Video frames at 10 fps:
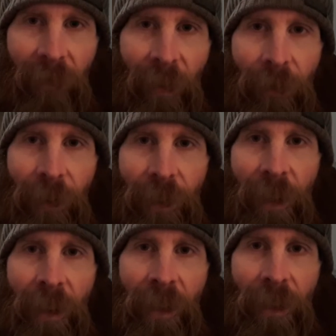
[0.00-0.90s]
For as
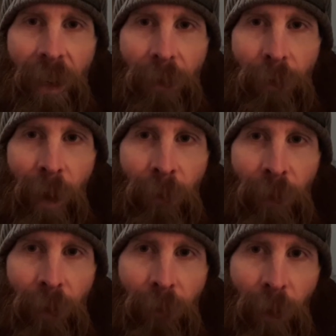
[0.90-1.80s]
long as I
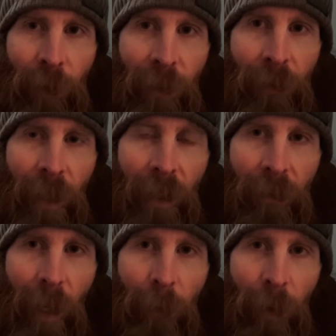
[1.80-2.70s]
remember, my wife and I have
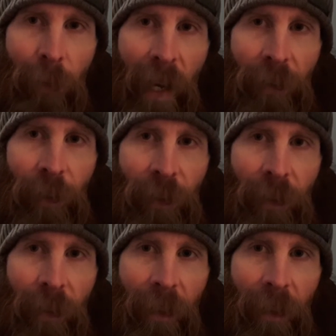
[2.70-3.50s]
kept our mattress